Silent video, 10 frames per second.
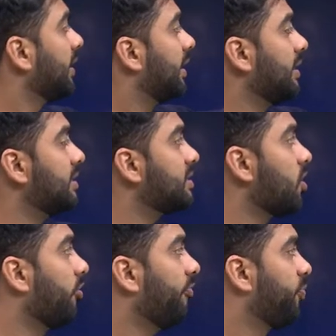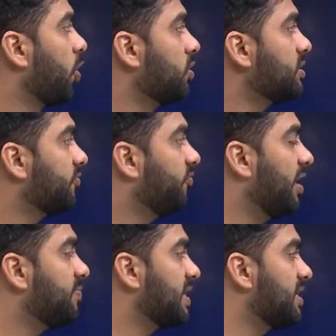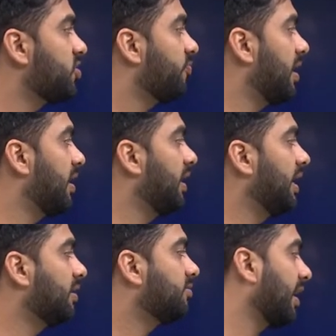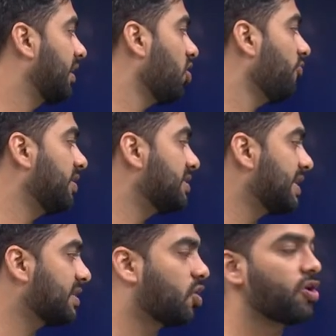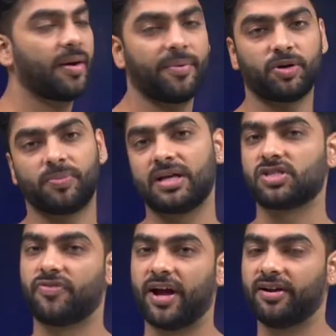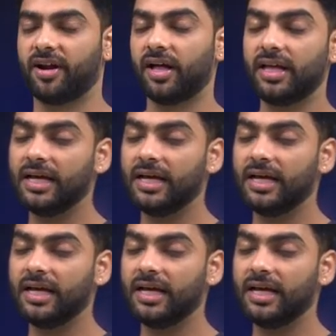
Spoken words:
gills of prawns, flame cells of planaria, trachea of insects or nematoblasts of hydra?